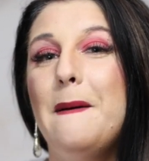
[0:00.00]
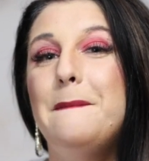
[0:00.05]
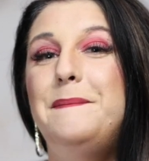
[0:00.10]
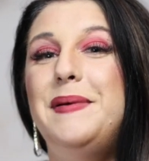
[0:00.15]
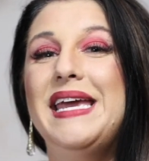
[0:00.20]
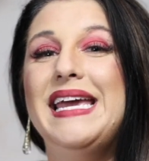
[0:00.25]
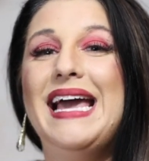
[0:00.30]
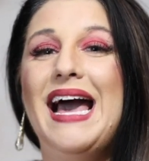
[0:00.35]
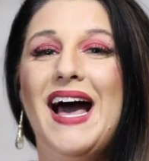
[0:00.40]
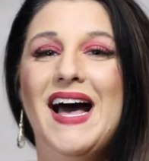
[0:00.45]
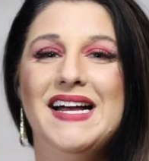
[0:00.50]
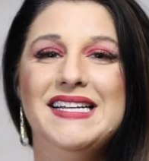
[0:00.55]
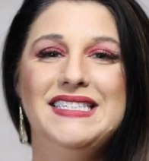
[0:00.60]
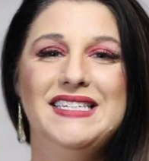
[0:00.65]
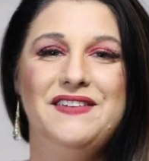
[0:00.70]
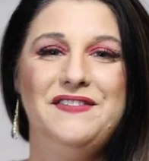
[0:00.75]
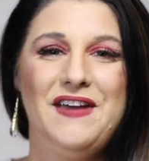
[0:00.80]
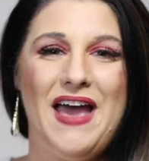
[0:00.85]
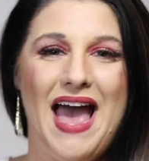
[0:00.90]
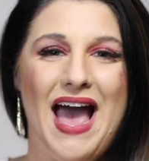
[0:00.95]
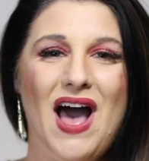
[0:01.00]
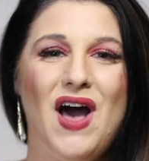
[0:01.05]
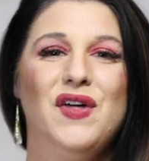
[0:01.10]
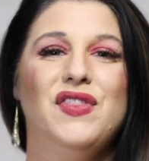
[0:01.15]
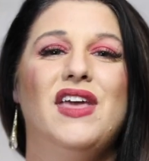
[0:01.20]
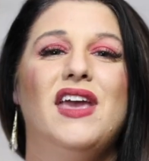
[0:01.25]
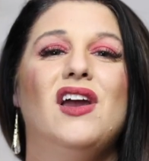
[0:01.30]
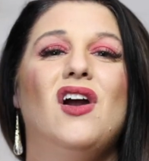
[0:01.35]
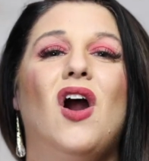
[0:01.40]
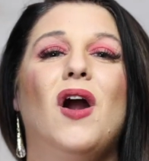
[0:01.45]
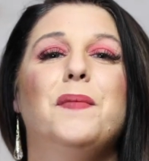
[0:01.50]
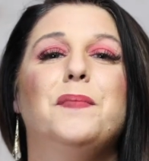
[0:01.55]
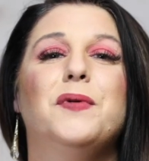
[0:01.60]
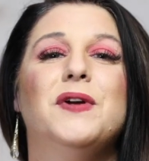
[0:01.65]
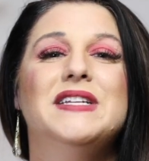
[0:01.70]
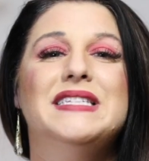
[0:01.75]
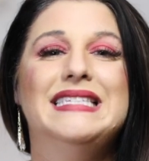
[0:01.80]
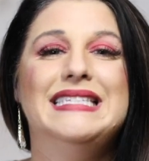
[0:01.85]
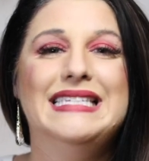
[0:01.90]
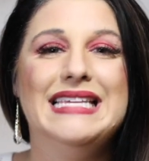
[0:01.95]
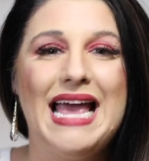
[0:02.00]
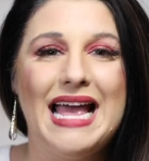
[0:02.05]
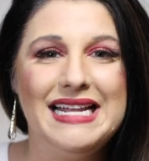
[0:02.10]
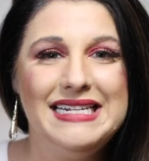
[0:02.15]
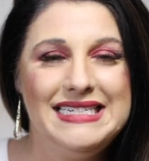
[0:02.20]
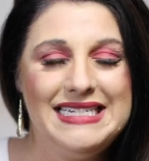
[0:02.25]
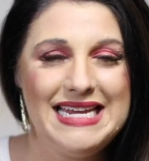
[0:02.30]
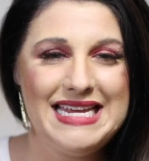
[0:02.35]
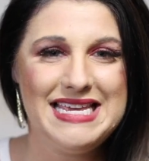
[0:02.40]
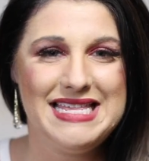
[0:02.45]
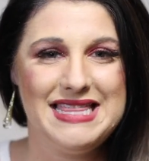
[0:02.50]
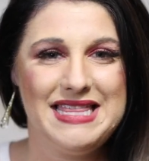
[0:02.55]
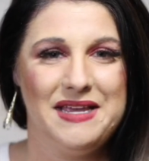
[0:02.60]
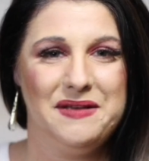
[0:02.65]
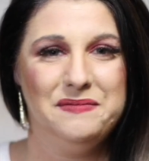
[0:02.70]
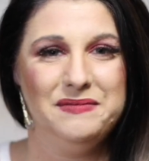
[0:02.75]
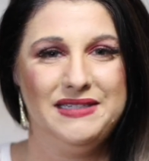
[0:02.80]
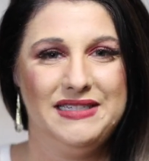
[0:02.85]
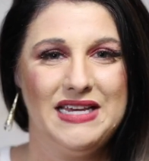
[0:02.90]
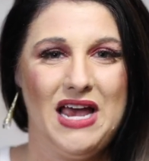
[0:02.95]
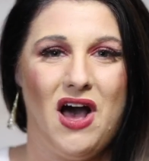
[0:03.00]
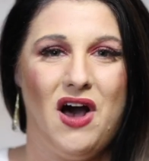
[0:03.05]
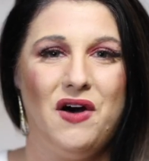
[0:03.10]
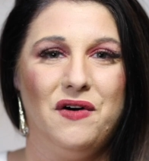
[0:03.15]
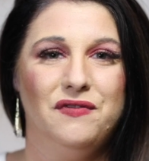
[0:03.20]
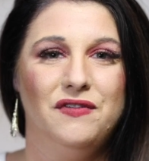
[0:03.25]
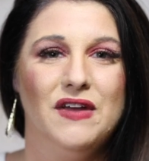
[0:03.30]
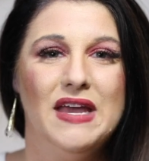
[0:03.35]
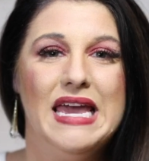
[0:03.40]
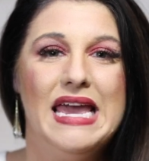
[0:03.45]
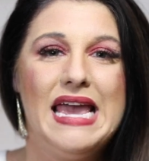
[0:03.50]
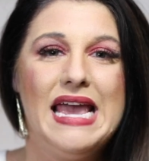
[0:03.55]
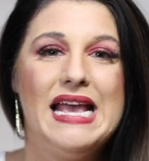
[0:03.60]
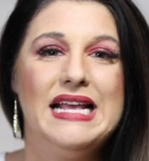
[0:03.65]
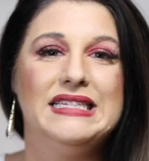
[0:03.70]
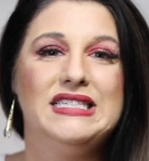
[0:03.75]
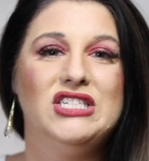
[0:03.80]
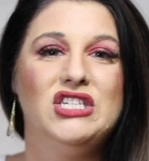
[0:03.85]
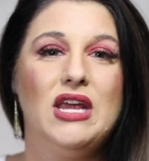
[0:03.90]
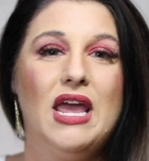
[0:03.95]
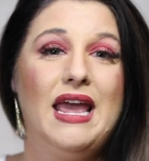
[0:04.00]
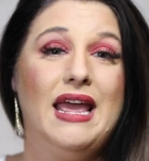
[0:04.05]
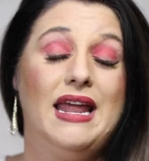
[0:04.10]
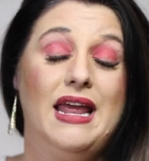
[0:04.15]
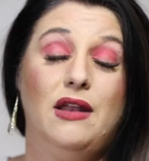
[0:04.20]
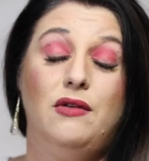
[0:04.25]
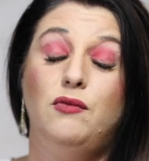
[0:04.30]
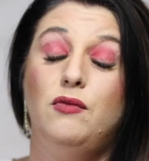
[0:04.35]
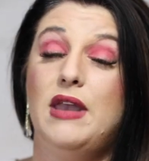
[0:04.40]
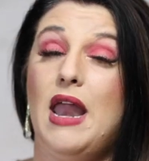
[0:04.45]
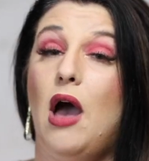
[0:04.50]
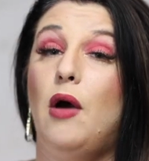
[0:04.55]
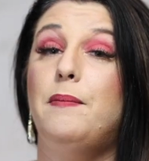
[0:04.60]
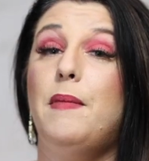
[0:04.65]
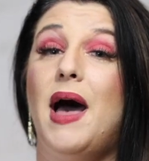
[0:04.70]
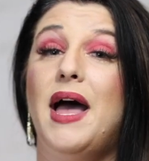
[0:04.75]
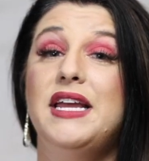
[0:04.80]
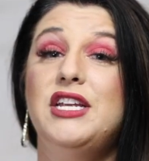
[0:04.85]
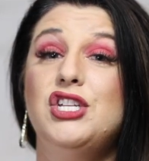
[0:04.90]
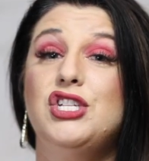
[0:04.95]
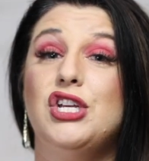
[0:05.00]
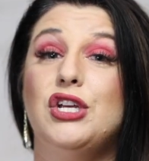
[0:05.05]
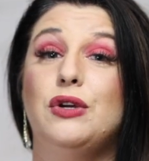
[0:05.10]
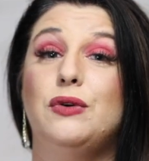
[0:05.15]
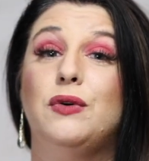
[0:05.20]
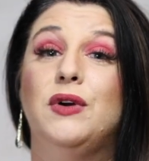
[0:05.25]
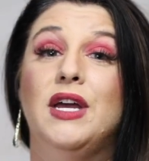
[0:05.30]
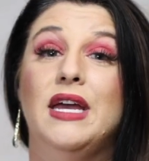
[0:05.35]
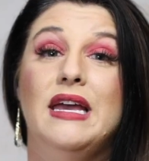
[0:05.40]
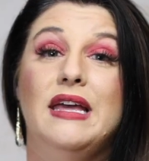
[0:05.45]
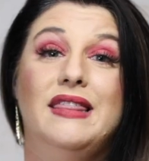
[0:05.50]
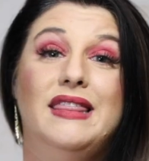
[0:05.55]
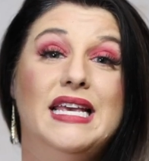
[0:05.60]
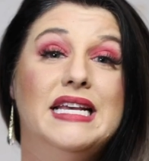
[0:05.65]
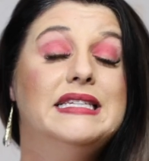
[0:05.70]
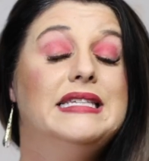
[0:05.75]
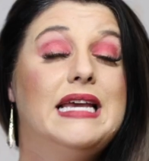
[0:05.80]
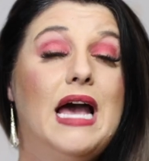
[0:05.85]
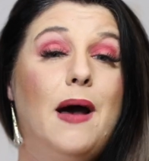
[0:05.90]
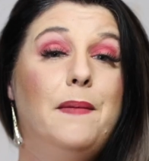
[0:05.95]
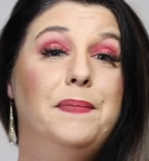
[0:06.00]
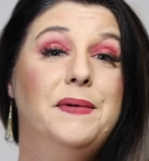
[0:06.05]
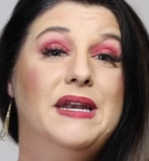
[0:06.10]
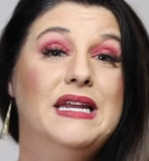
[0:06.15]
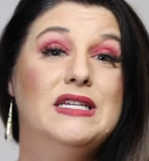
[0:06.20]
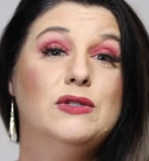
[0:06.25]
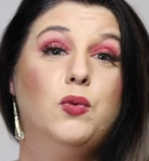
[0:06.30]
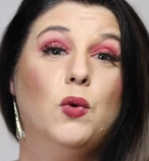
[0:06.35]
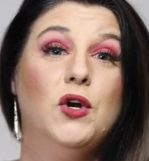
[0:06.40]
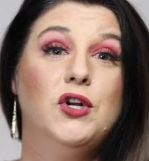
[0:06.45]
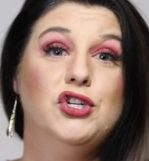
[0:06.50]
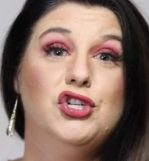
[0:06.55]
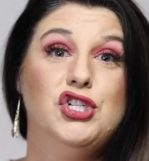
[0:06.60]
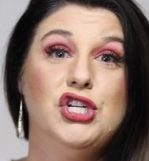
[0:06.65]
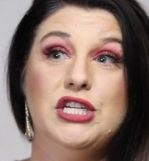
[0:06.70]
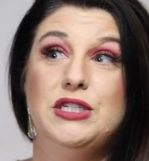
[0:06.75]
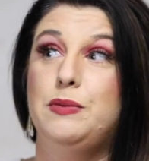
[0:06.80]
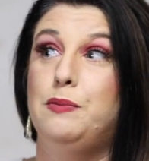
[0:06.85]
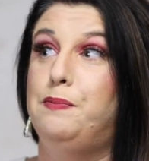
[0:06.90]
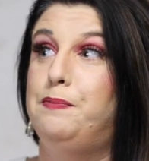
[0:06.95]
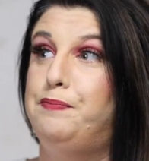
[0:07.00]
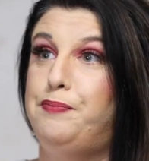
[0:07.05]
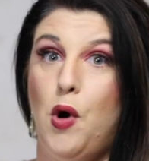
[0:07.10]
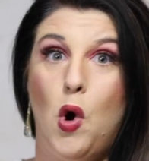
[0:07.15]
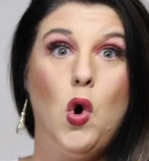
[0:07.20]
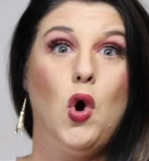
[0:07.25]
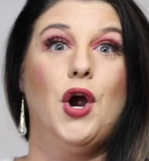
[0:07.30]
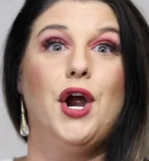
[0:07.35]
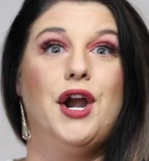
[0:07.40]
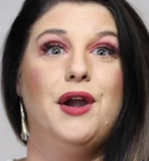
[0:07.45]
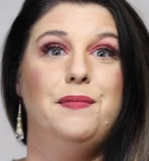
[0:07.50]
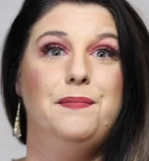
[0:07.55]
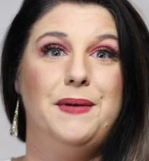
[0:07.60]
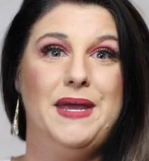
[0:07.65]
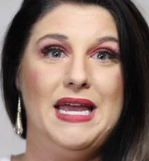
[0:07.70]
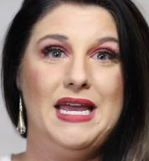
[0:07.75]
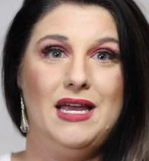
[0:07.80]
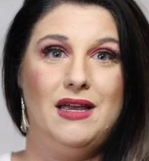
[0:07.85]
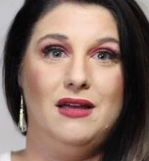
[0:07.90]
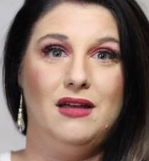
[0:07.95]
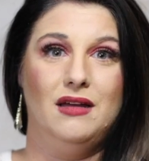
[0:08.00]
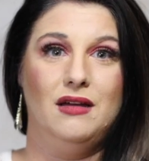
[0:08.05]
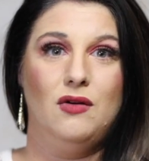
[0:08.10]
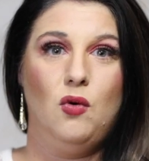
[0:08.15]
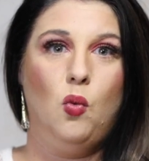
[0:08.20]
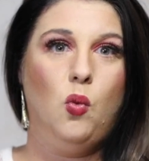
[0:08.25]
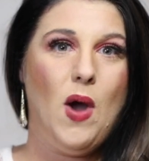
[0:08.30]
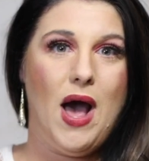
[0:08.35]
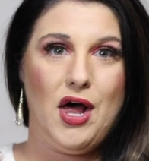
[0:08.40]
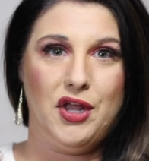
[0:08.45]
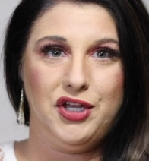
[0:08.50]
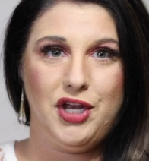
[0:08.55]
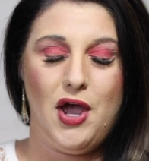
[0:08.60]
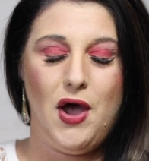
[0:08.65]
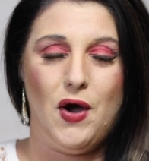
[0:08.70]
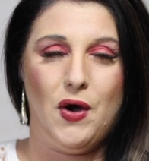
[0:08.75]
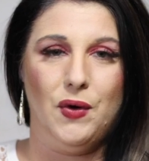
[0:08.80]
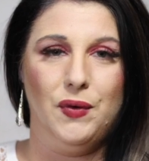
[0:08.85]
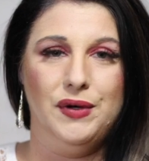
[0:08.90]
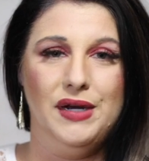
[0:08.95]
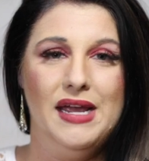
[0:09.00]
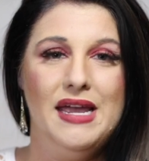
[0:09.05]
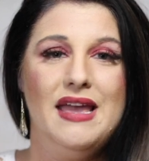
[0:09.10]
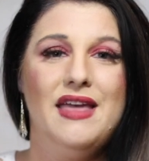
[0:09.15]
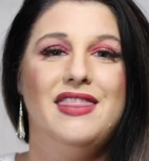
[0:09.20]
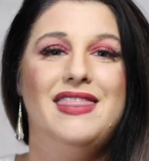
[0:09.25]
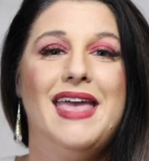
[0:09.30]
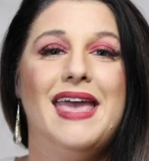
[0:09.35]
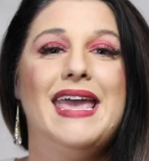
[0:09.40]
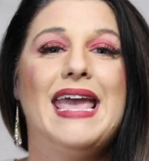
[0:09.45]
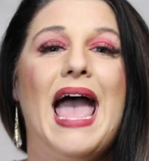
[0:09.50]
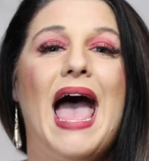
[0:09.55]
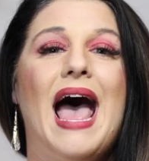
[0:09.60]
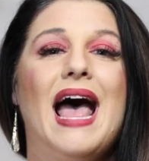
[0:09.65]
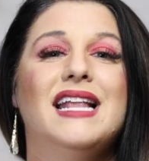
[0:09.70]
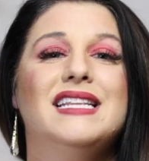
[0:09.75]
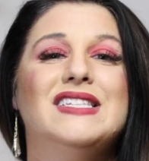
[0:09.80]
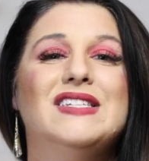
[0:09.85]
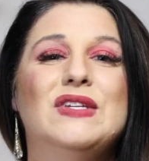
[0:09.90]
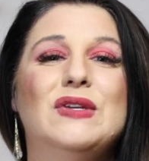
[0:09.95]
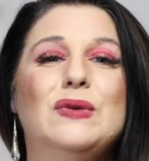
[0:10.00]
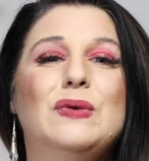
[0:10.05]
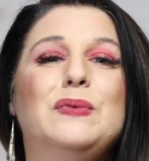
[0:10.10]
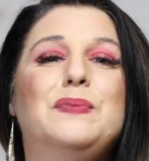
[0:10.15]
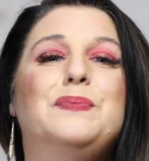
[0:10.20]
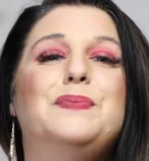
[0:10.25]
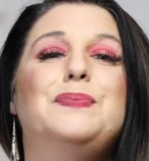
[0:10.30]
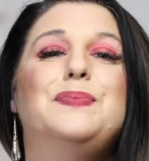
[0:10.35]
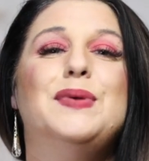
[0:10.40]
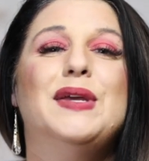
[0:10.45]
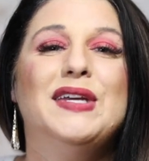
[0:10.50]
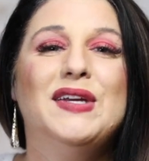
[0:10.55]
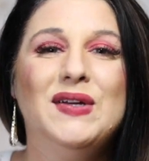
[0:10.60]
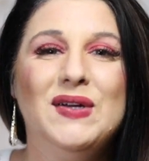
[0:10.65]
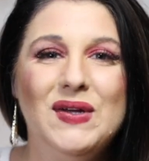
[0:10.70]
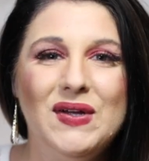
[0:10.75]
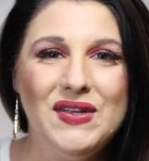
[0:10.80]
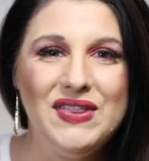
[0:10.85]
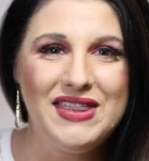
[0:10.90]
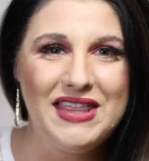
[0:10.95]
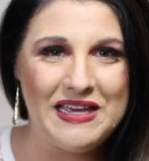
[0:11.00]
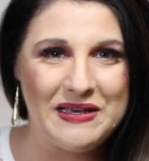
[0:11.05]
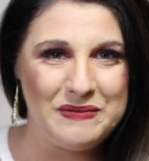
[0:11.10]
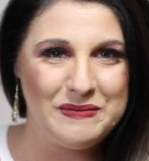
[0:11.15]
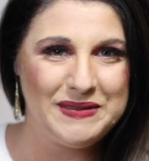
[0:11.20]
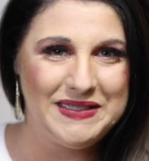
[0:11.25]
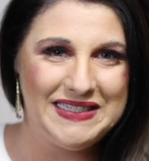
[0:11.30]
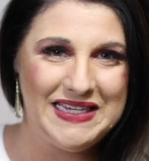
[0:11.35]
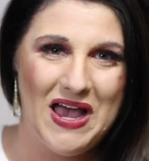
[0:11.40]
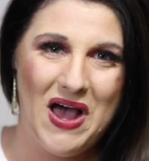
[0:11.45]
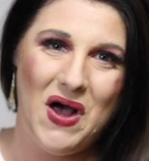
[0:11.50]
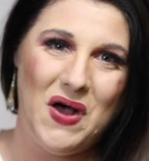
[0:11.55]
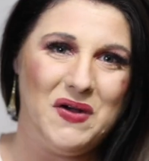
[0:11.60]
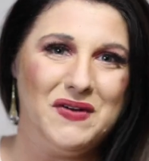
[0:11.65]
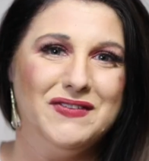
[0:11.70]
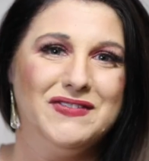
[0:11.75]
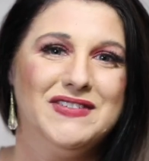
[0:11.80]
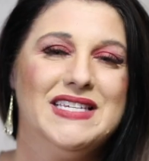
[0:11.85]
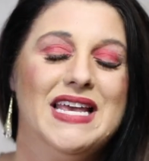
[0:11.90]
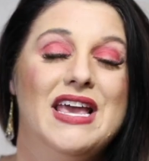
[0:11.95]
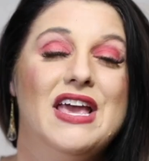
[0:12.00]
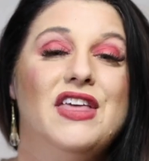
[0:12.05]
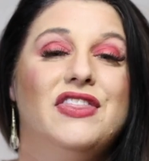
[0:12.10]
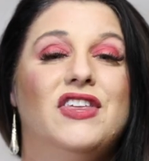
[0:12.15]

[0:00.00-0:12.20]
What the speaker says: Because of how they are presenting themselves. And now mind you, these companies weren't just born being well known. They had to build themselves.